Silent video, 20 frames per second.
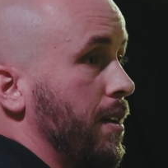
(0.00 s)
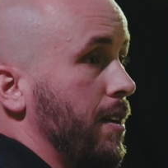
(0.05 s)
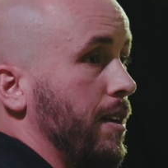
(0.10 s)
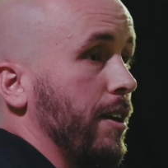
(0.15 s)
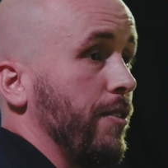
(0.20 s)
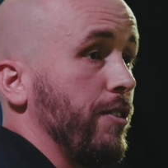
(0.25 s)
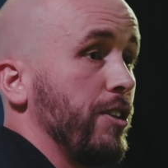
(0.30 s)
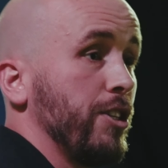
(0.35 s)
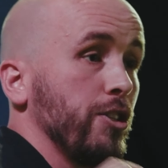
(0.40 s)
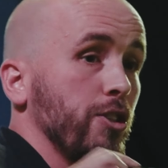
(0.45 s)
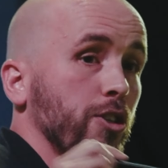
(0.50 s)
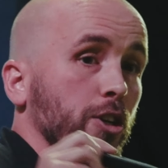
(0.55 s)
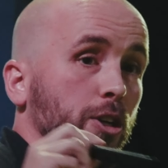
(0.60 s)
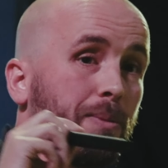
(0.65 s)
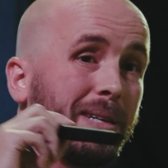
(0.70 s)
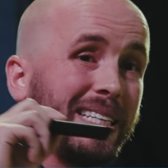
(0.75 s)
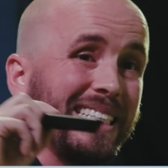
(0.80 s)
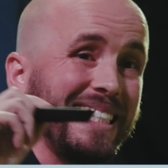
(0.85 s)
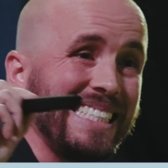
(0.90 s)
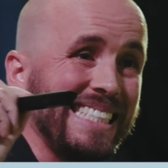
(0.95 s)
Now this has got to
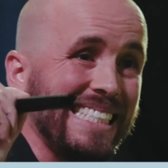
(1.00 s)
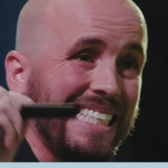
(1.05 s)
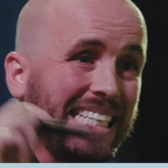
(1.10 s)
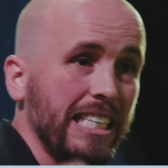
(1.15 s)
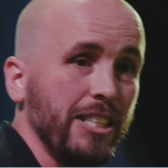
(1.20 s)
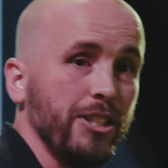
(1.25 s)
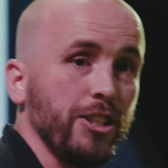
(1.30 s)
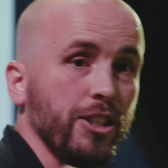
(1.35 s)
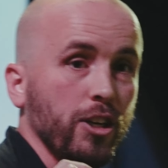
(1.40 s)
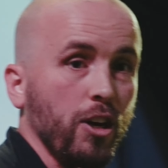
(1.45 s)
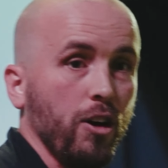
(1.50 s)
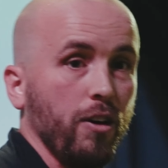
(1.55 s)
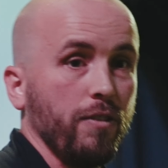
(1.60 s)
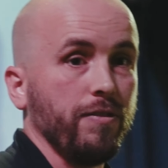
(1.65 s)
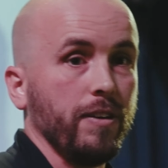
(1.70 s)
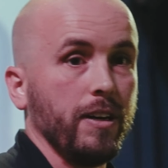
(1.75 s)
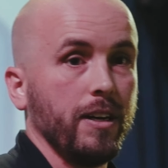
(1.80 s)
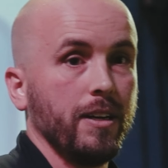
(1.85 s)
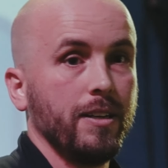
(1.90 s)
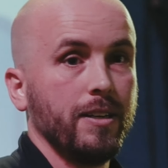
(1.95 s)
be a decent
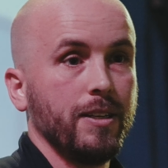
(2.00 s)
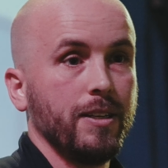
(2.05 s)
offer.